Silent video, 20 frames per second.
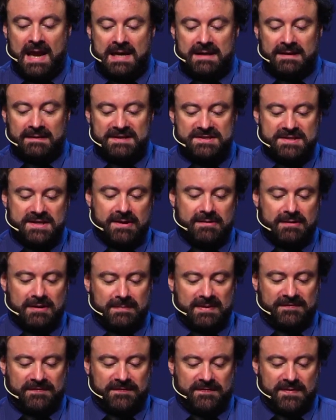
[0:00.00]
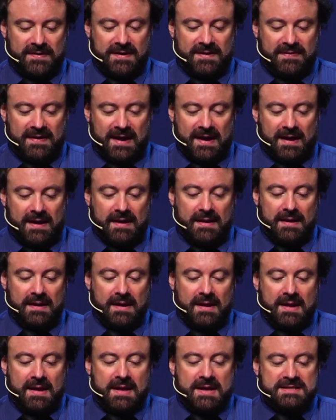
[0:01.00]
Now let's go on a bit further.
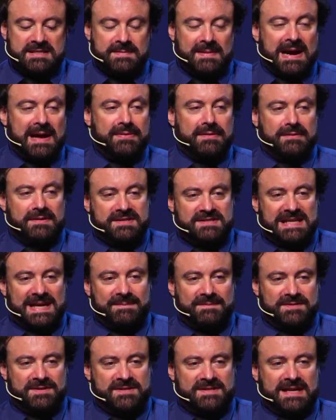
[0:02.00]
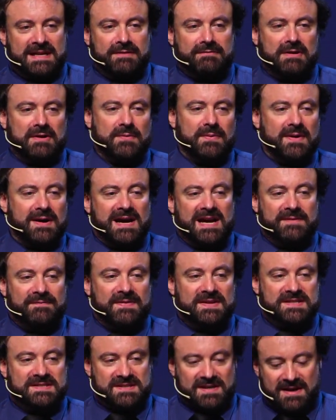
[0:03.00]
Some other assumptions that are required
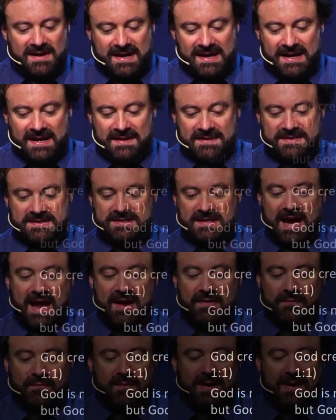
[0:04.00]
for science, and